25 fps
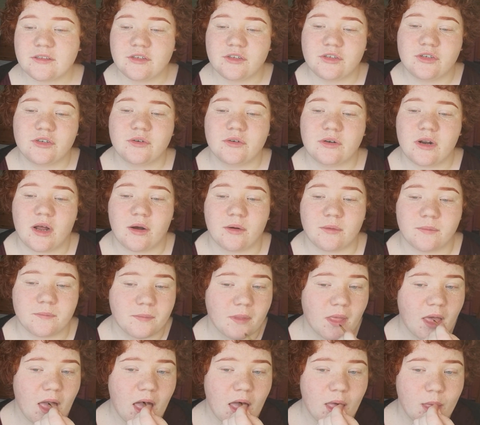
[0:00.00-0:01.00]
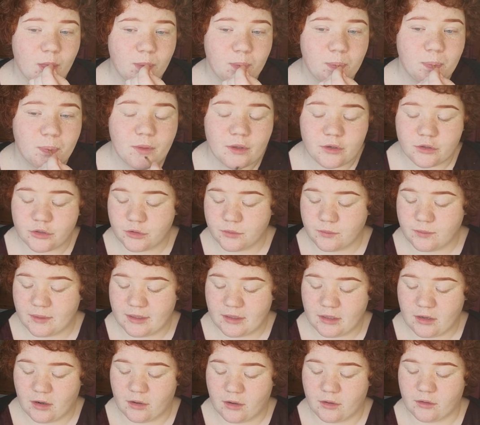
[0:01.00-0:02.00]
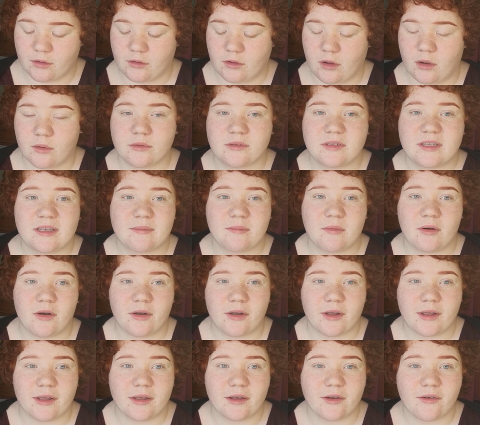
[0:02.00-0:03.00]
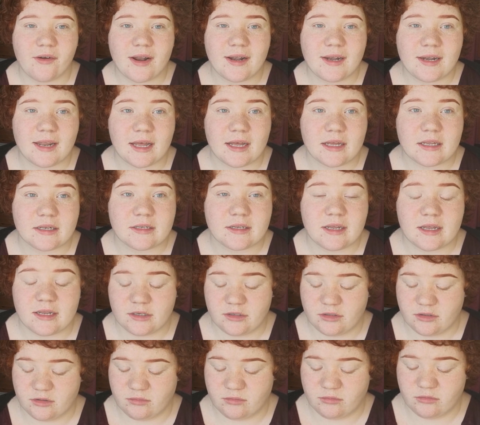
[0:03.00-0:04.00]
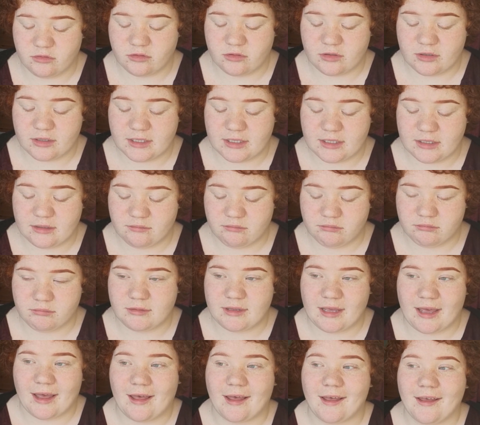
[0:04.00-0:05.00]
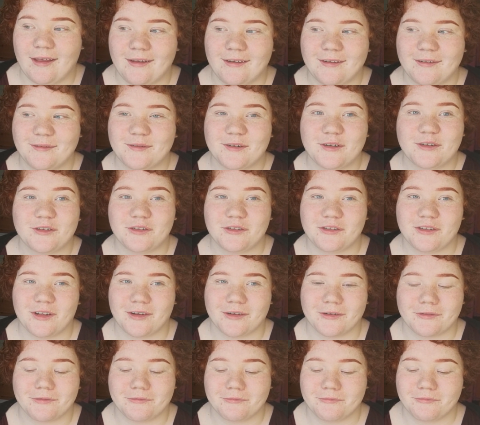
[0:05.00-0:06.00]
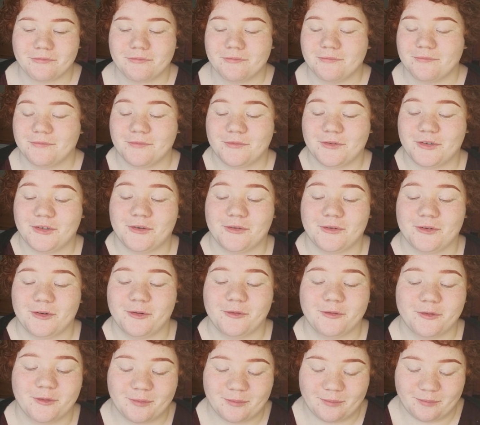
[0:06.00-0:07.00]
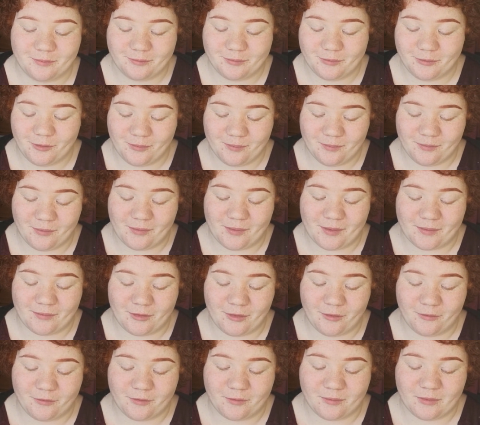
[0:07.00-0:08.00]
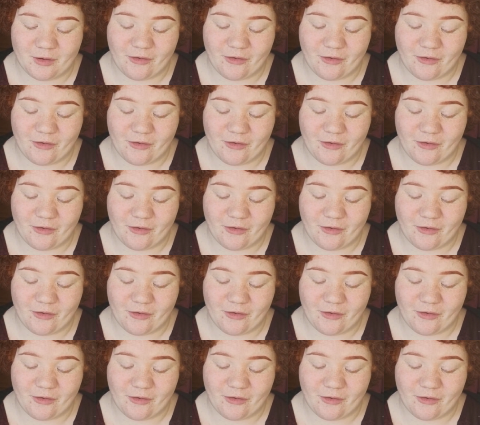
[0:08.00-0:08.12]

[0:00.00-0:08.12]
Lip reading: to Sean, "Oh, should we like go see my granddad?" And Sean was like, "Yeah," because like Sean loved my